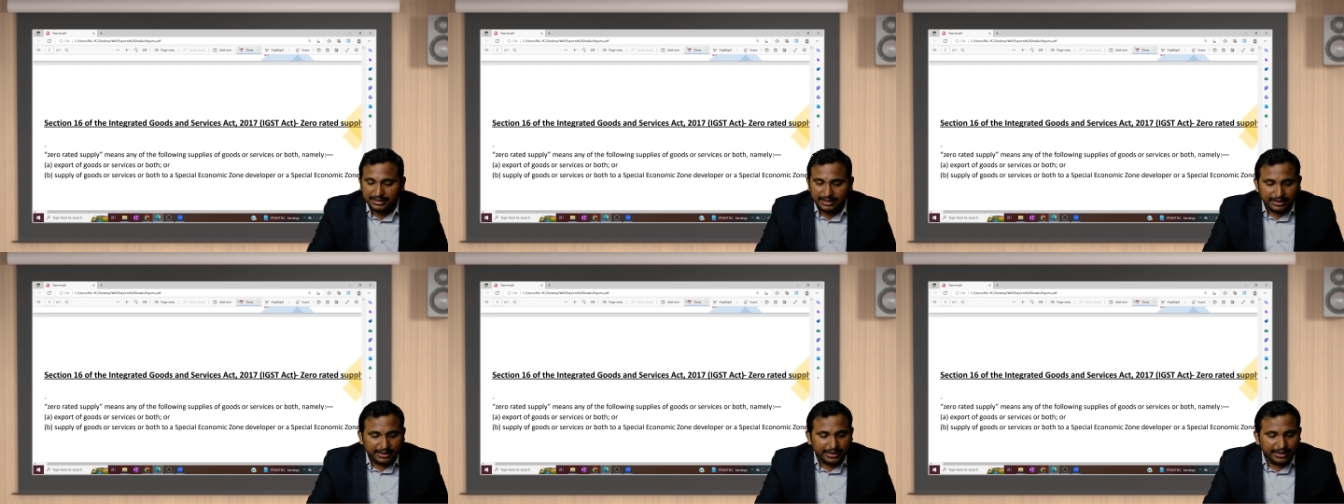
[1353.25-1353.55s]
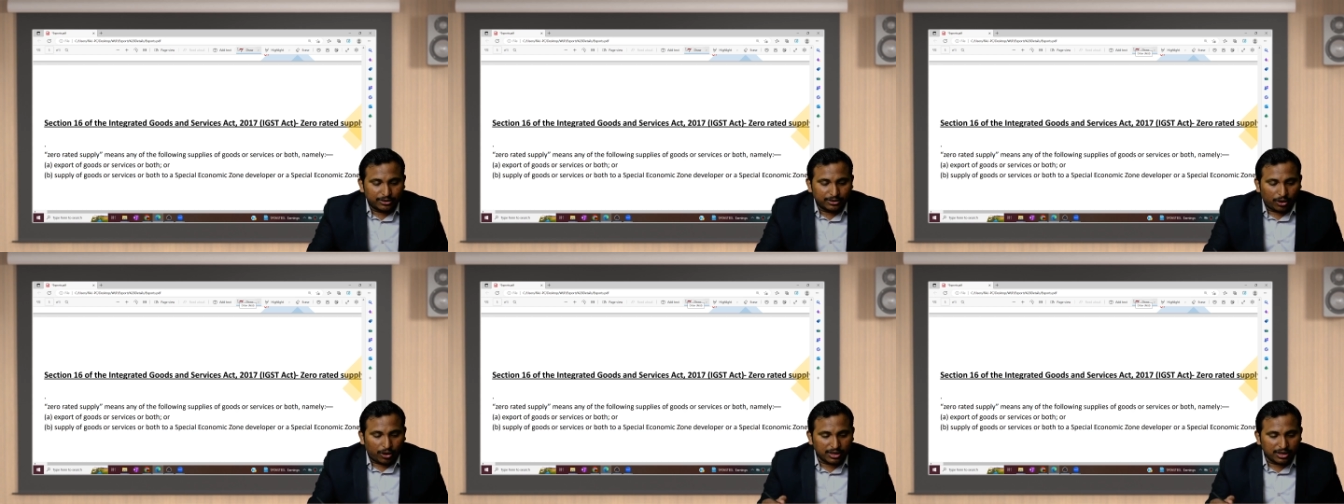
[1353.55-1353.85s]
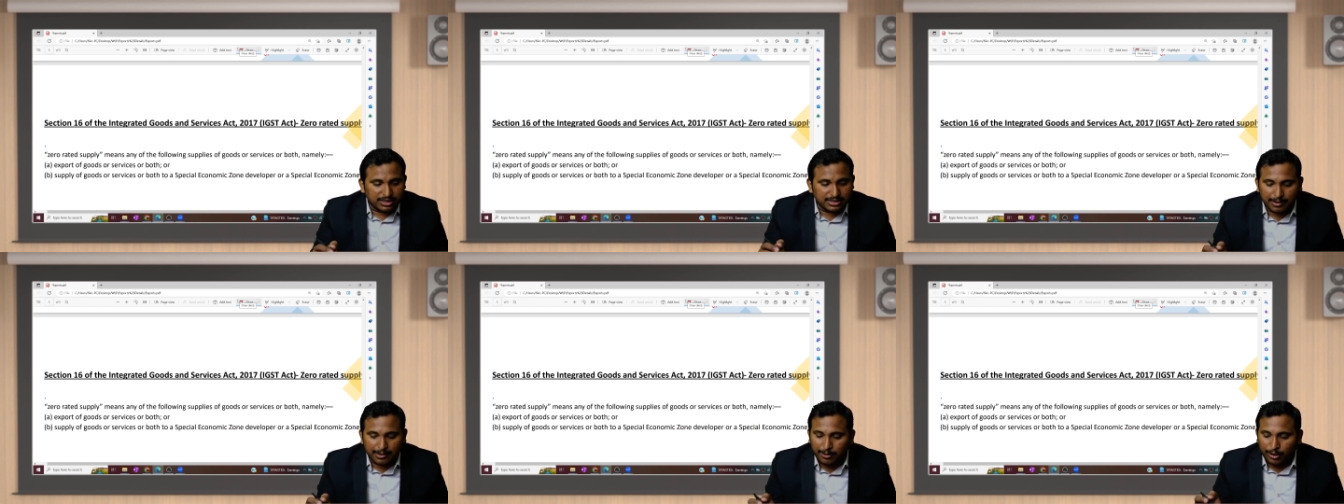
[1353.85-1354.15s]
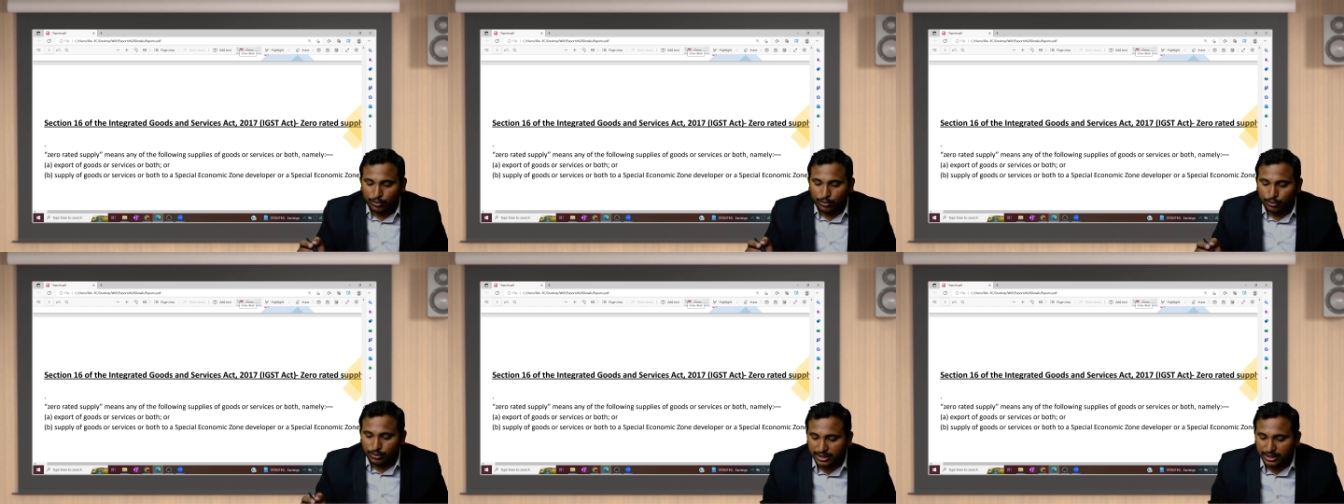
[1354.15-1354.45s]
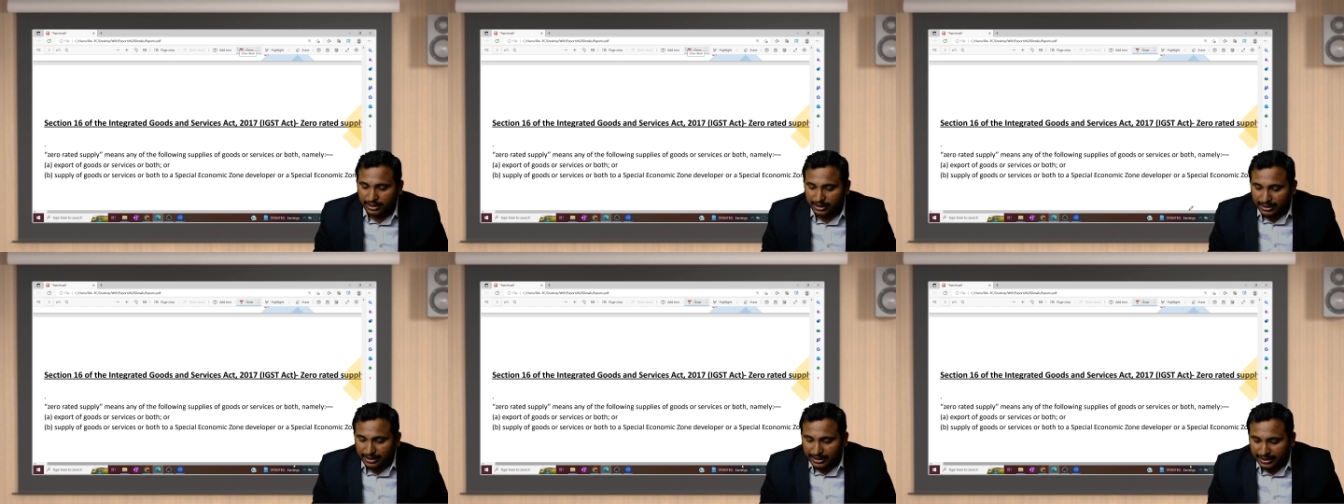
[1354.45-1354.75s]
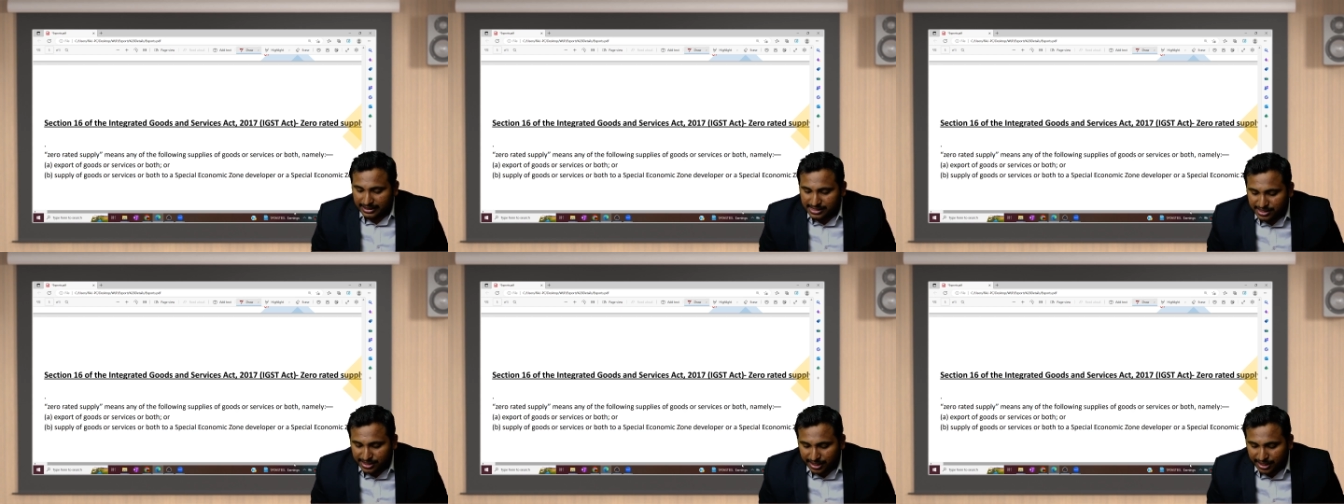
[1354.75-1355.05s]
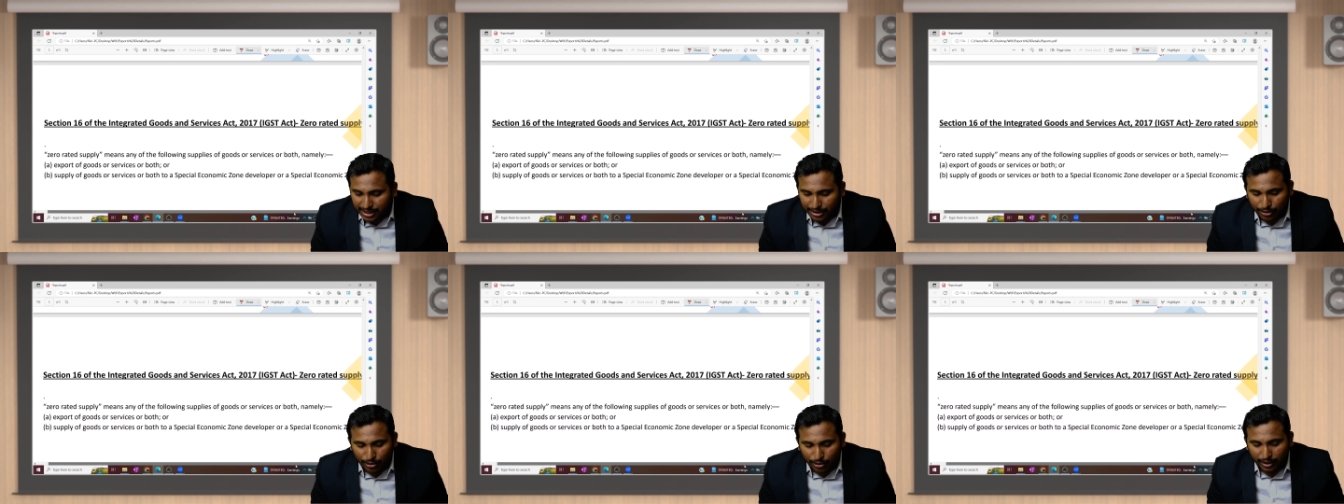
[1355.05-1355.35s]
it talks about
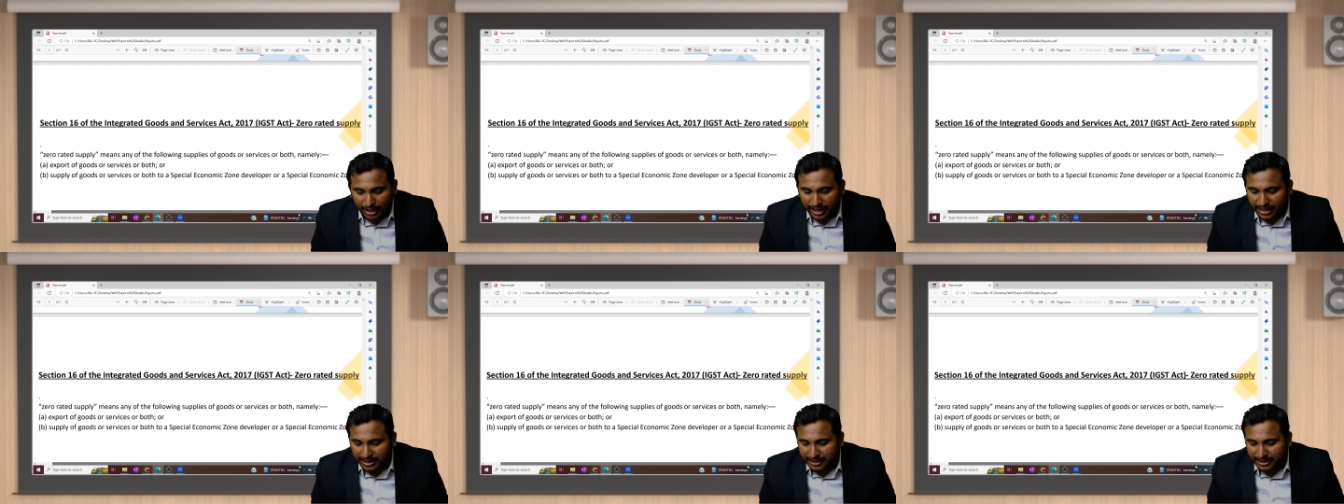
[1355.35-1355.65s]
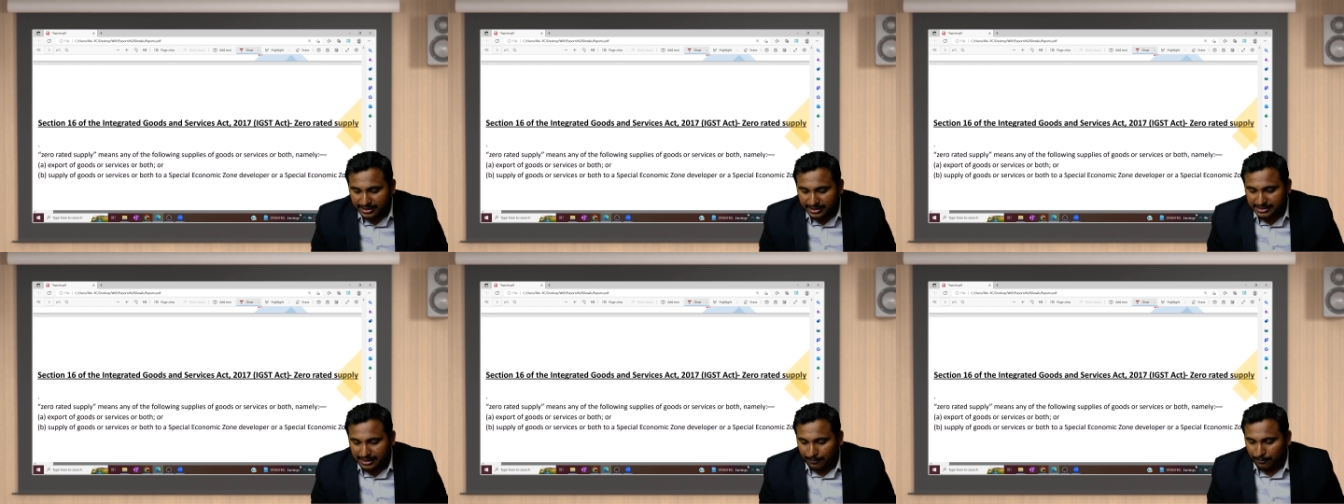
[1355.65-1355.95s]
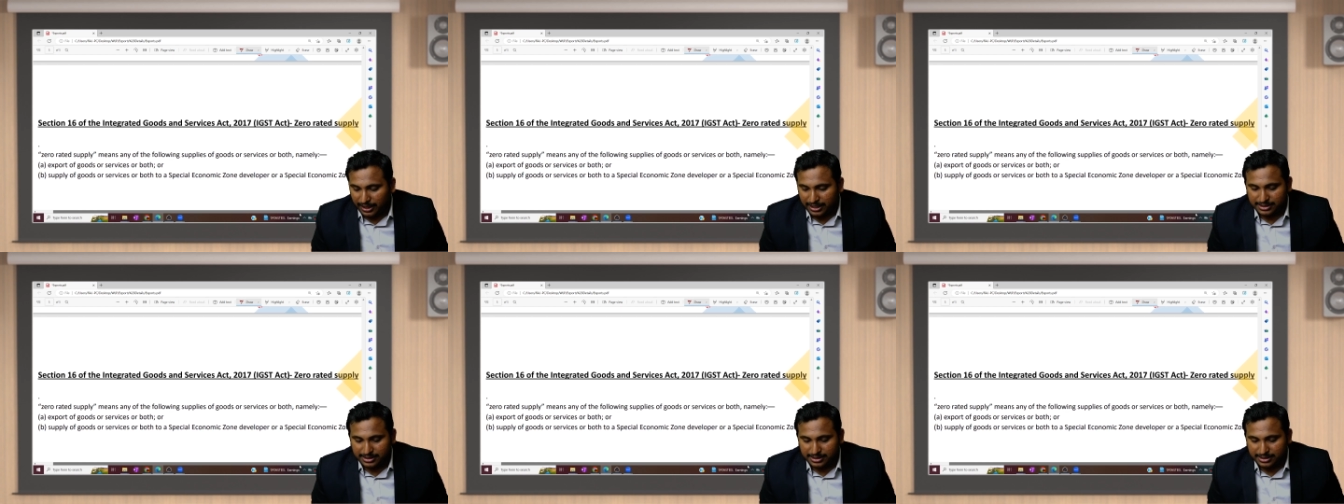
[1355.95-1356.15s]
zero rated supplies.